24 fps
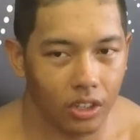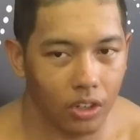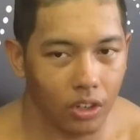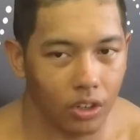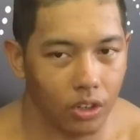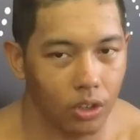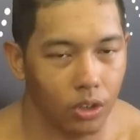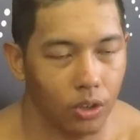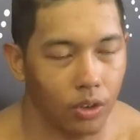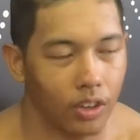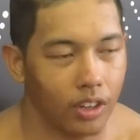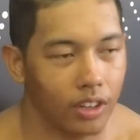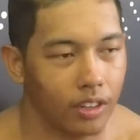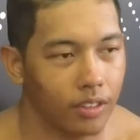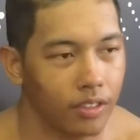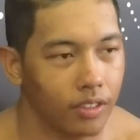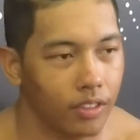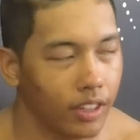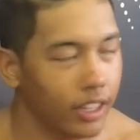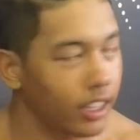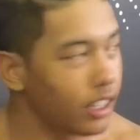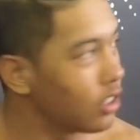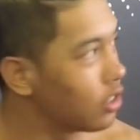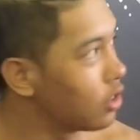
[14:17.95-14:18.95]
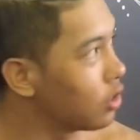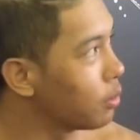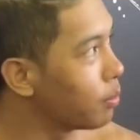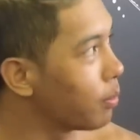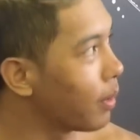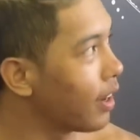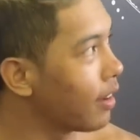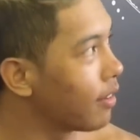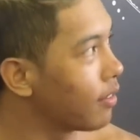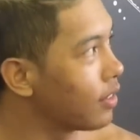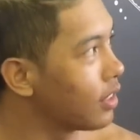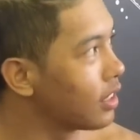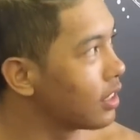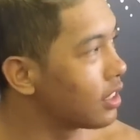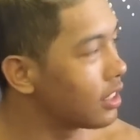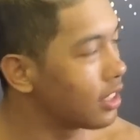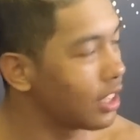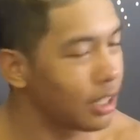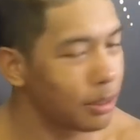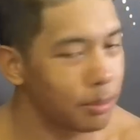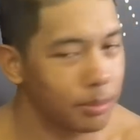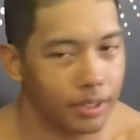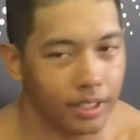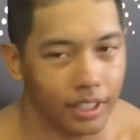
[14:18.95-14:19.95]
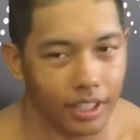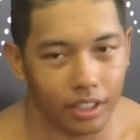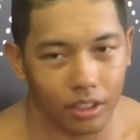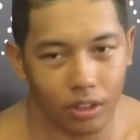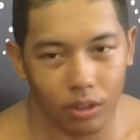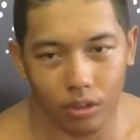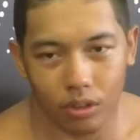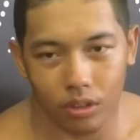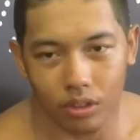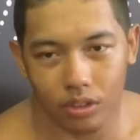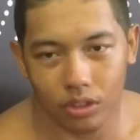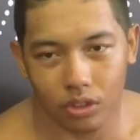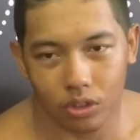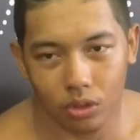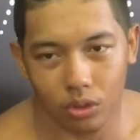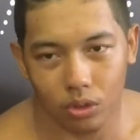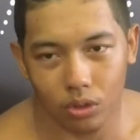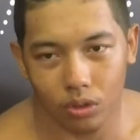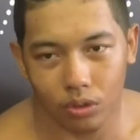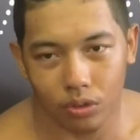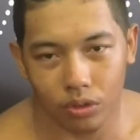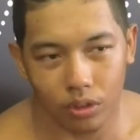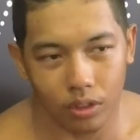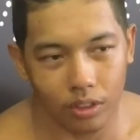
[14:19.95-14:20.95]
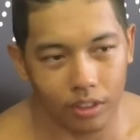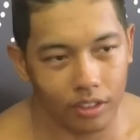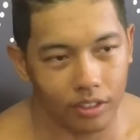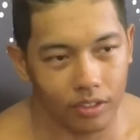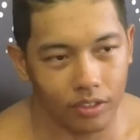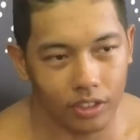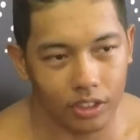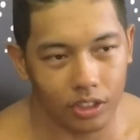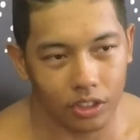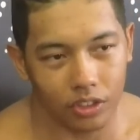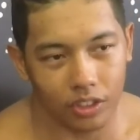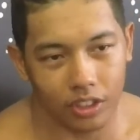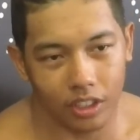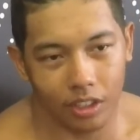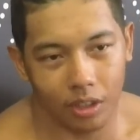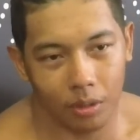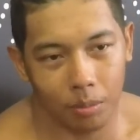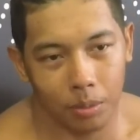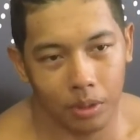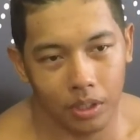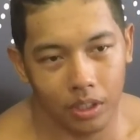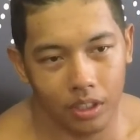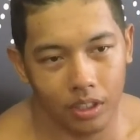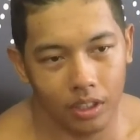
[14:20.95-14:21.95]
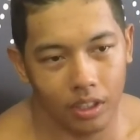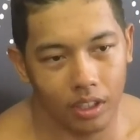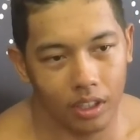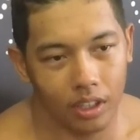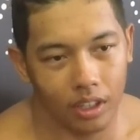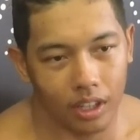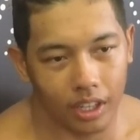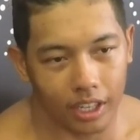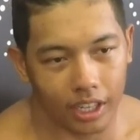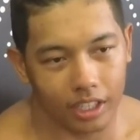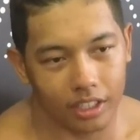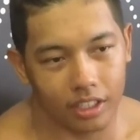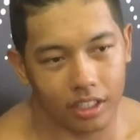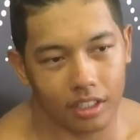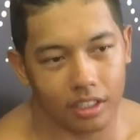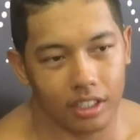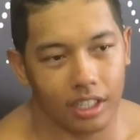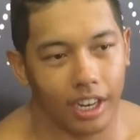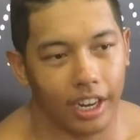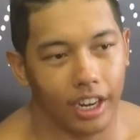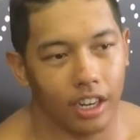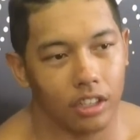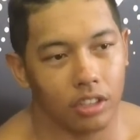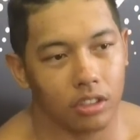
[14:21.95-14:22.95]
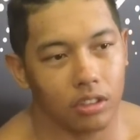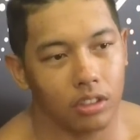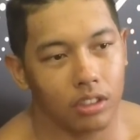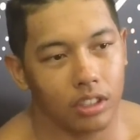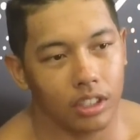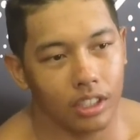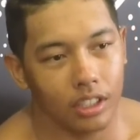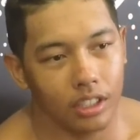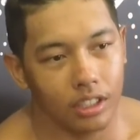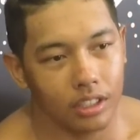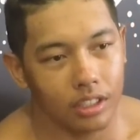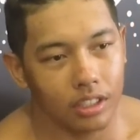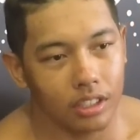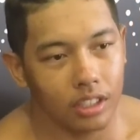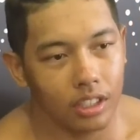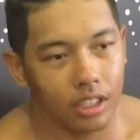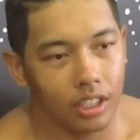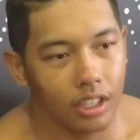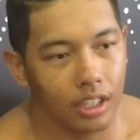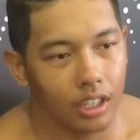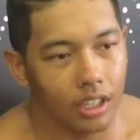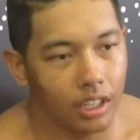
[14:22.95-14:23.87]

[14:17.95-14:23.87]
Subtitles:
or who want to like do my footsteps, like go to school for physical therapy. Like I talk to high school kids.